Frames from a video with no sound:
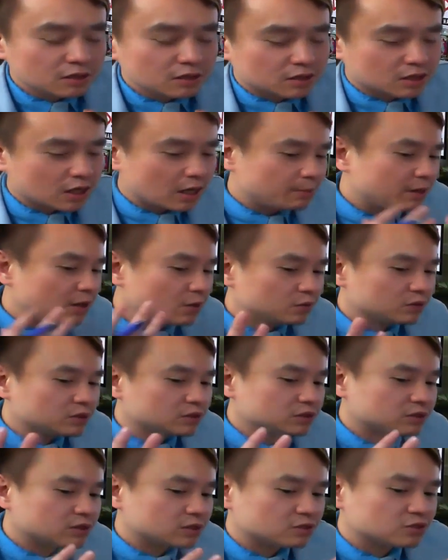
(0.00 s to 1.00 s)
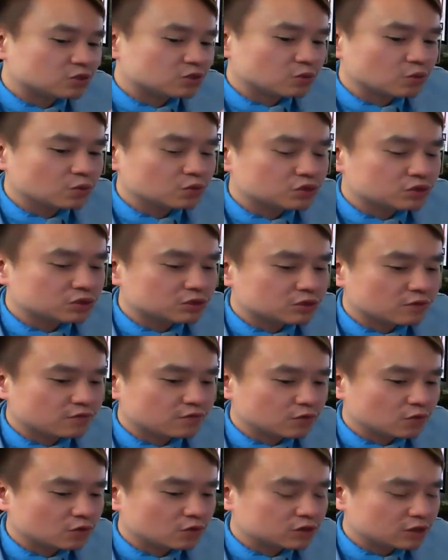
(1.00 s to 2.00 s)
to come up with these uh, solutions
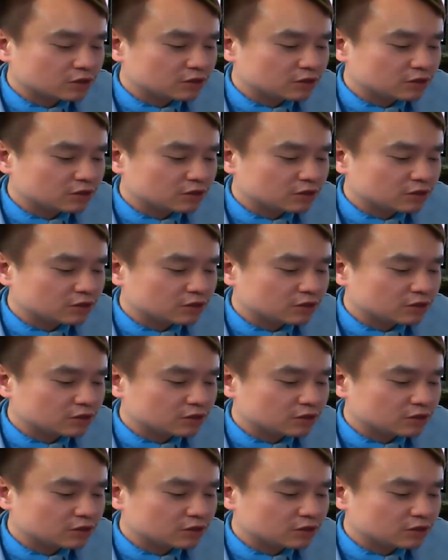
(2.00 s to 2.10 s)
of yours?